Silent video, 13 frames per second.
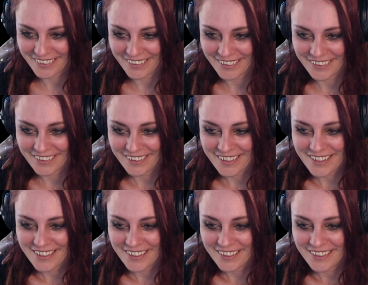and
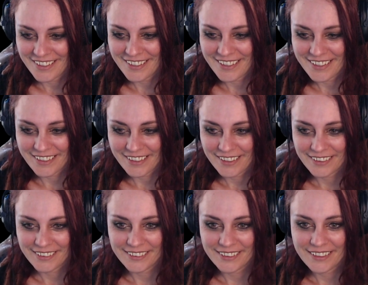it got on the
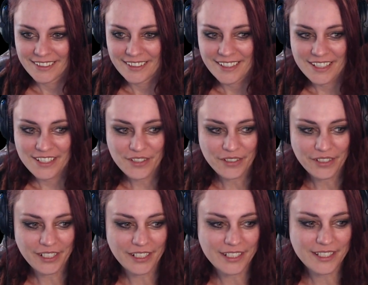floor. So
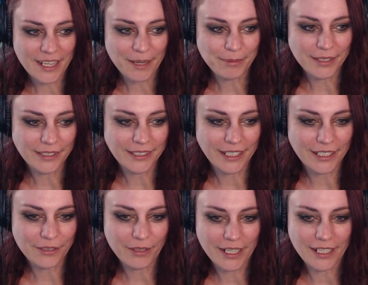here's Captain
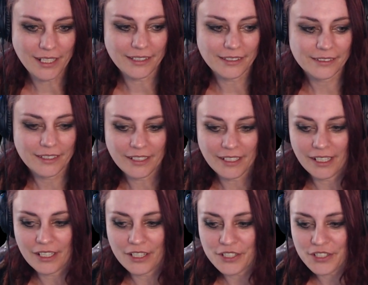Caldwell uh, wow, uh,
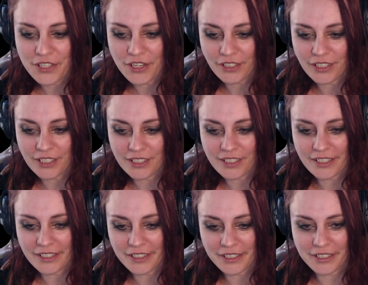stuck like in
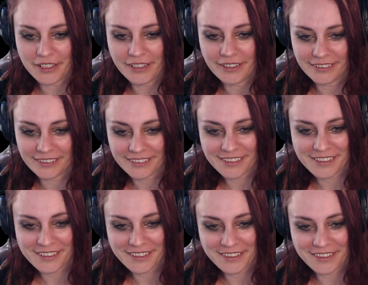a
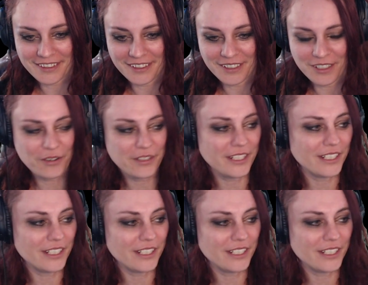like loading